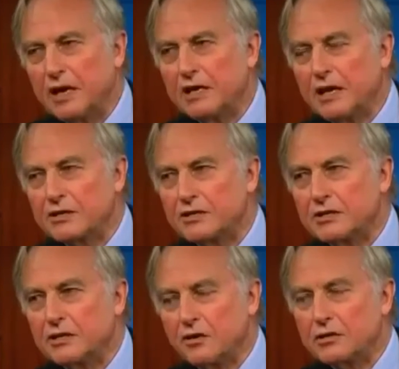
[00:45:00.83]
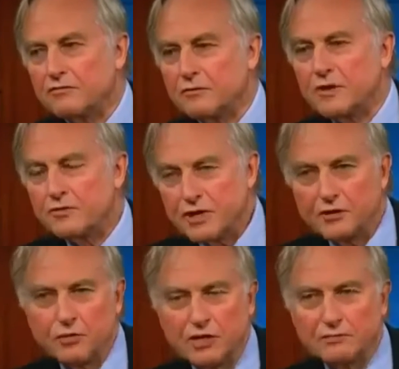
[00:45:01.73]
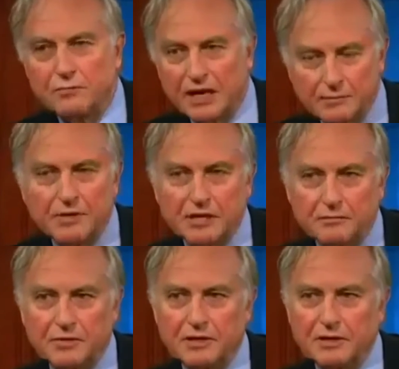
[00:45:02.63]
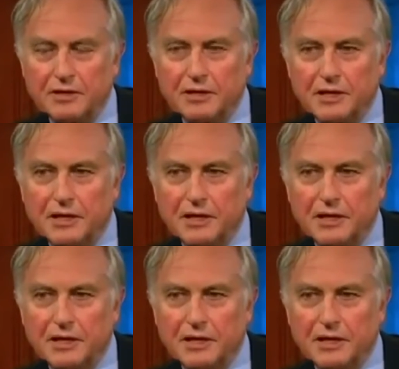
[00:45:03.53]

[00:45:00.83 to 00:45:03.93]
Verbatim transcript: I actually got it from a Greek word "meme," mm -hmm.